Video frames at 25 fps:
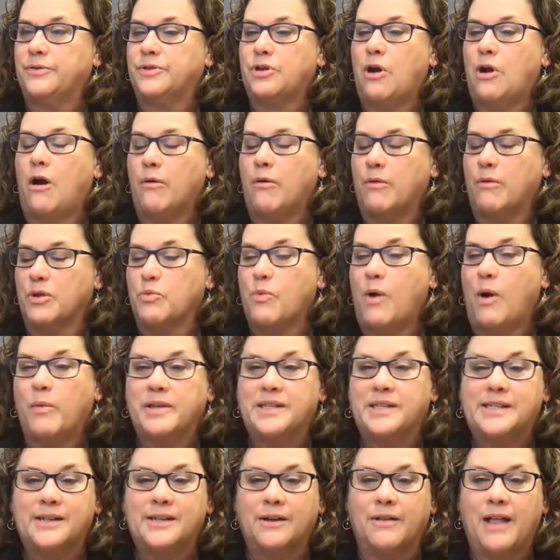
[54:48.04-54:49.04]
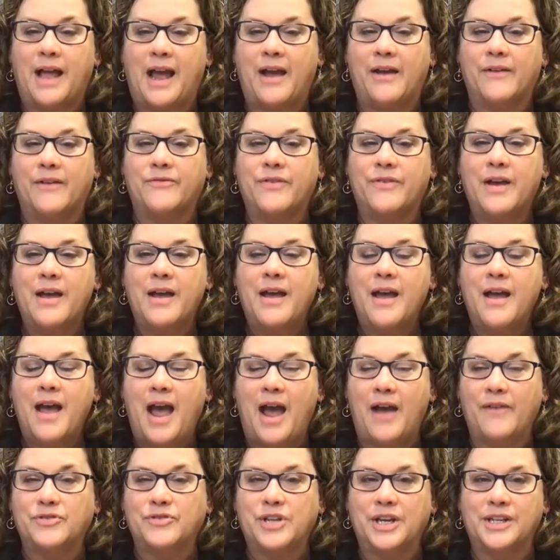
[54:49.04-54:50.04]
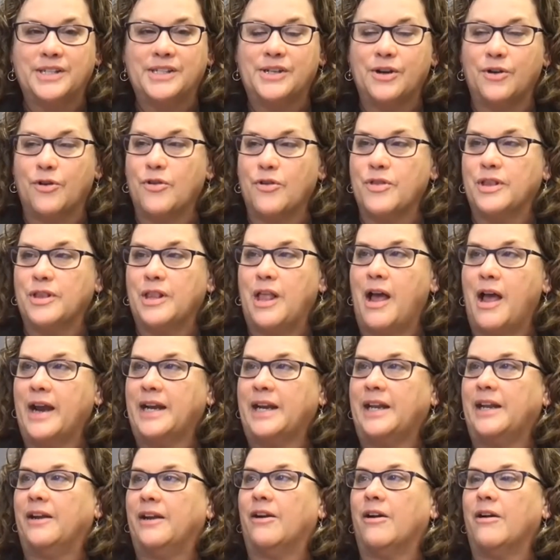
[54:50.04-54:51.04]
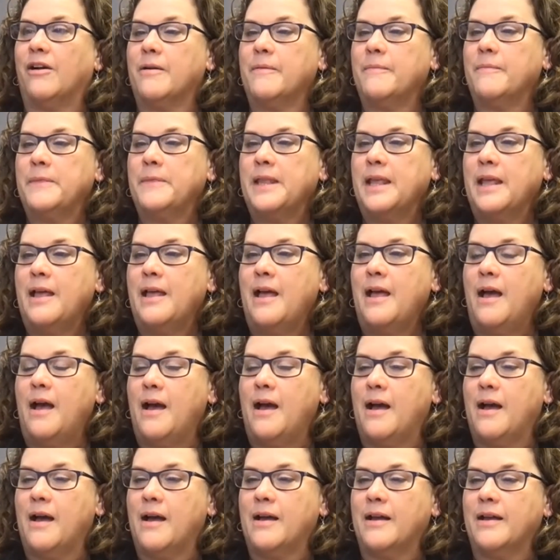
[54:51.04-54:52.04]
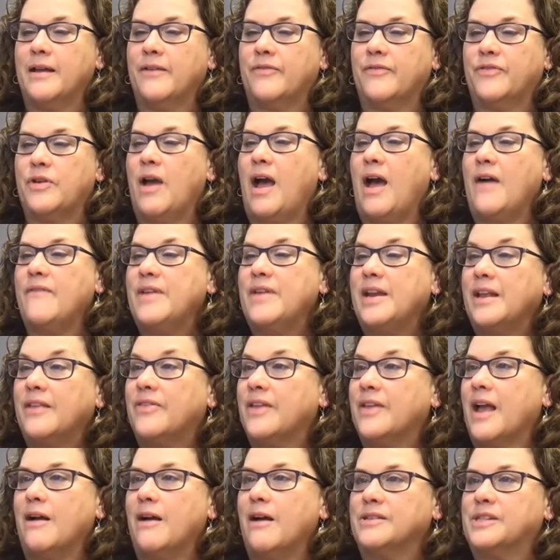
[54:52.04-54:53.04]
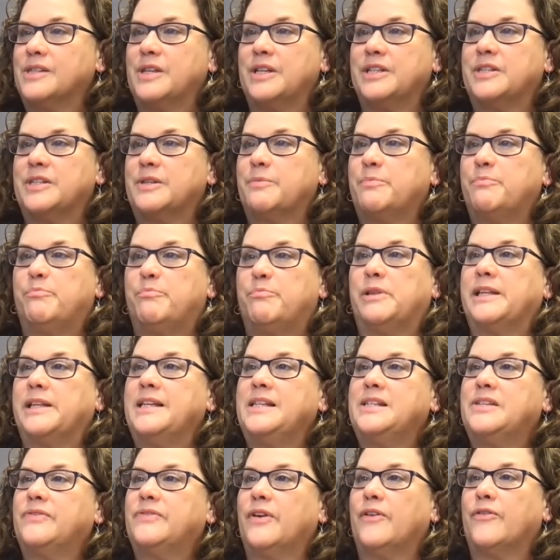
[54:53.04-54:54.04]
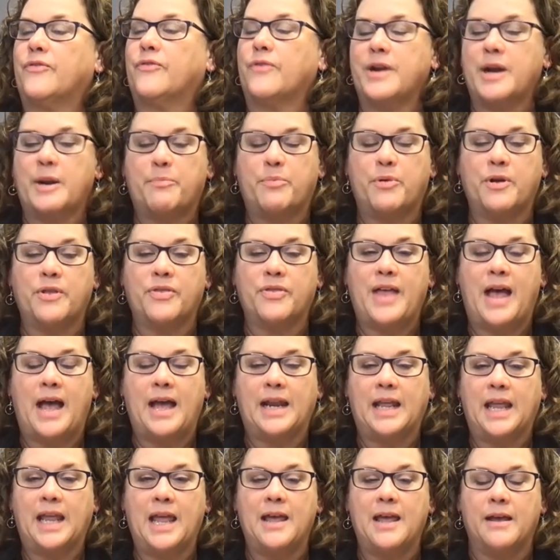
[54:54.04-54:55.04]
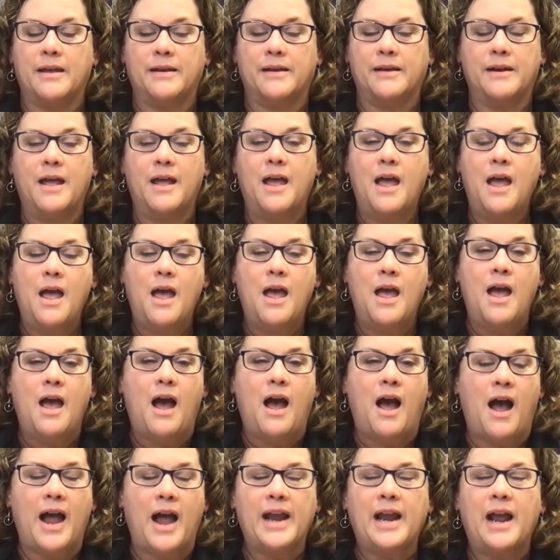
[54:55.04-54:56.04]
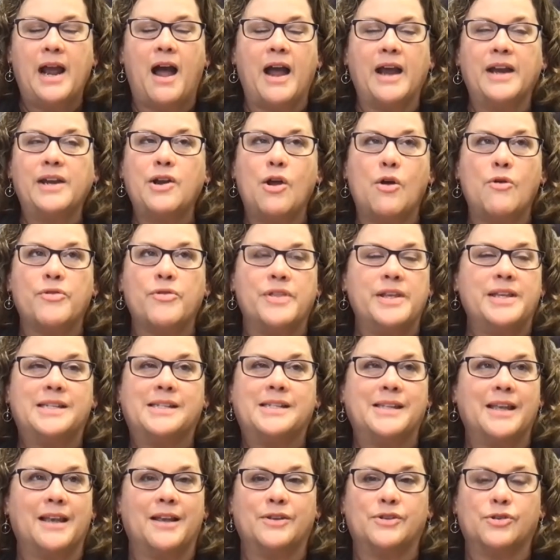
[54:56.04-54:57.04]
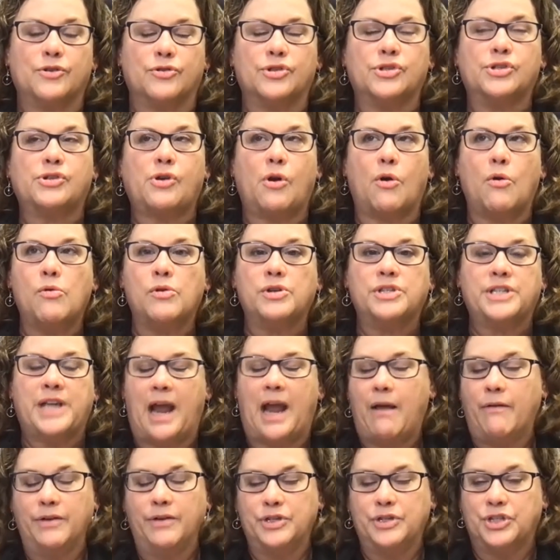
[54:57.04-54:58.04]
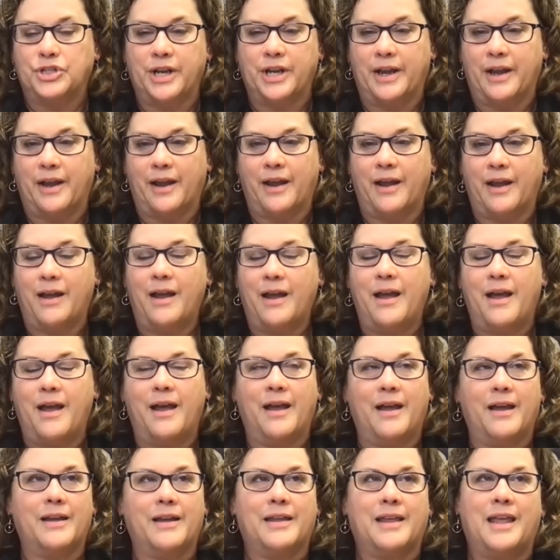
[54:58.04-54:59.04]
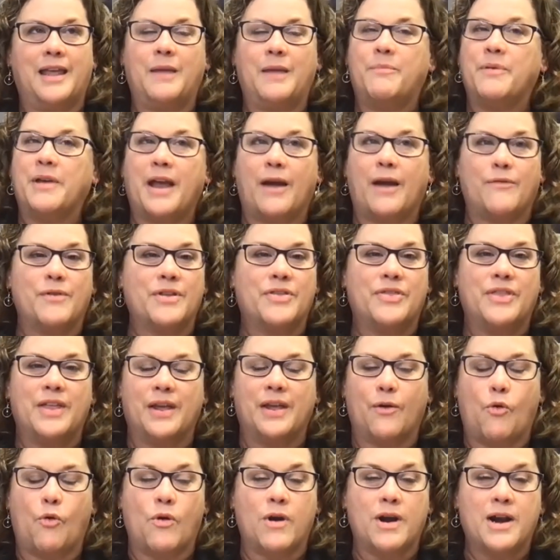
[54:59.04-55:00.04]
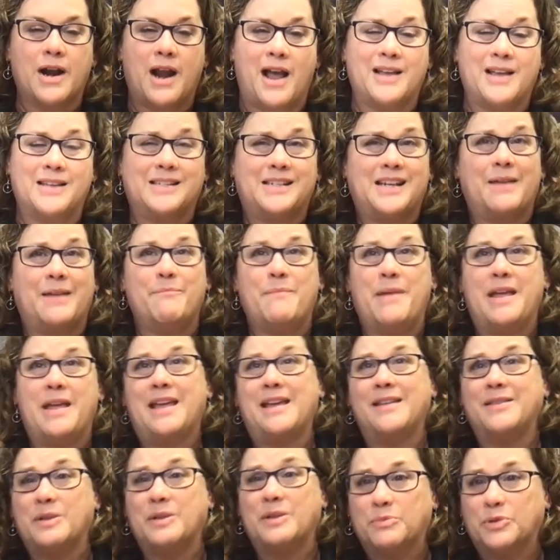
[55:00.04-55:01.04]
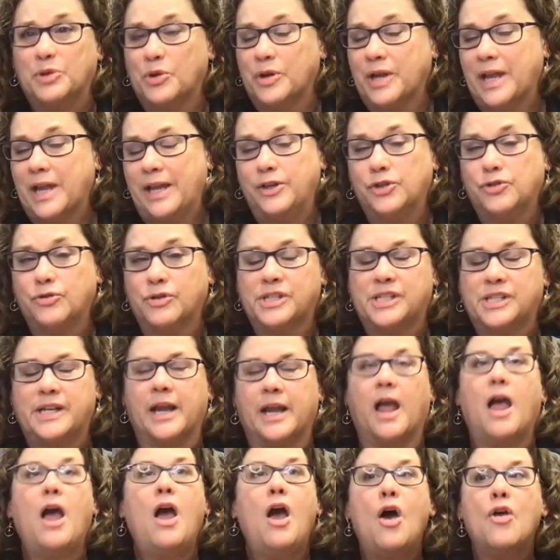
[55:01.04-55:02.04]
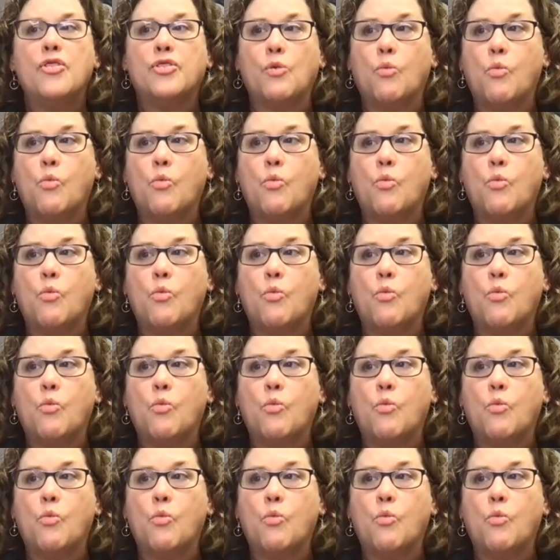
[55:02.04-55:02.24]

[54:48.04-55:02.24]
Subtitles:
talk with while we still have have Justin on the line here. If you have anything else, just please feel free to put that in. I know these things are so challenging, keeping everything organized, making them look interesting. The